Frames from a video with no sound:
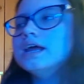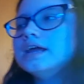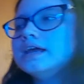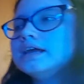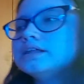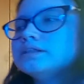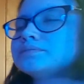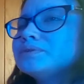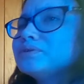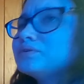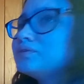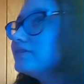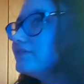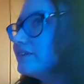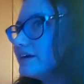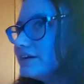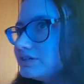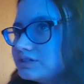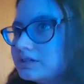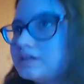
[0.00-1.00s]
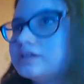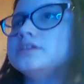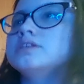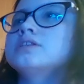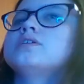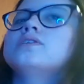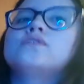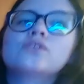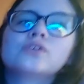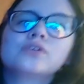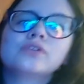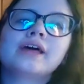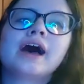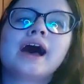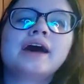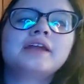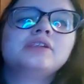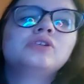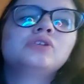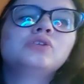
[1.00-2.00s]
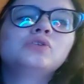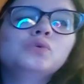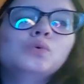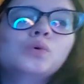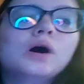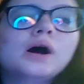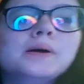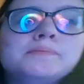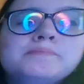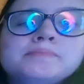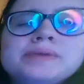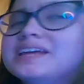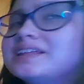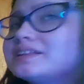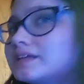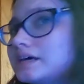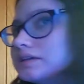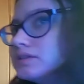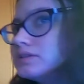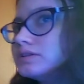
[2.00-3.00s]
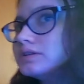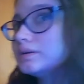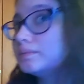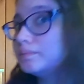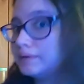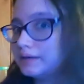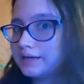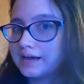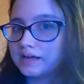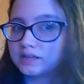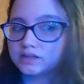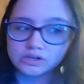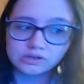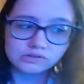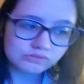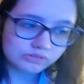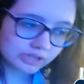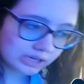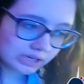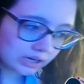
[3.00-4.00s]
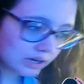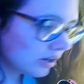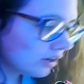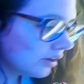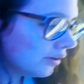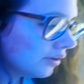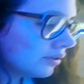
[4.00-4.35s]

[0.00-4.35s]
his motivations for that to make sense to me as a reader.